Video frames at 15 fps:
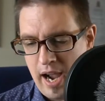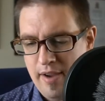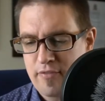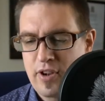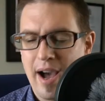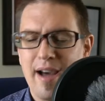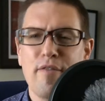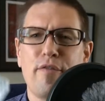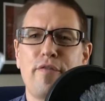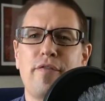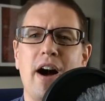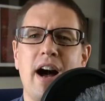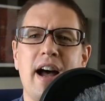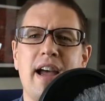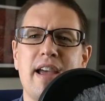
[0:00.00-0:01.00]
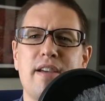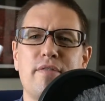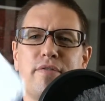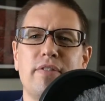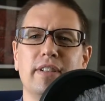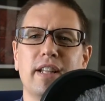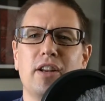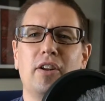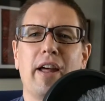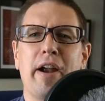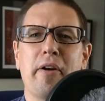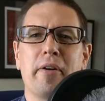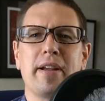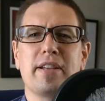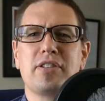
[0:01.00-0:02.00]
got 5 little
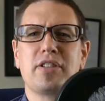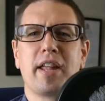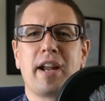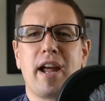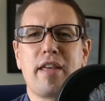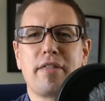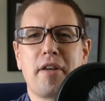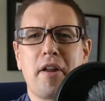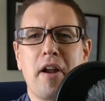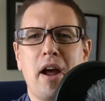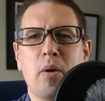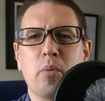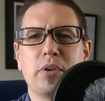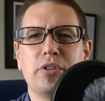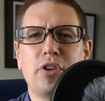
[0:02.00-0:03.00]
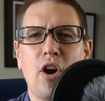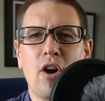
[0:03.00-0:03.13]
areas that I thought I would talk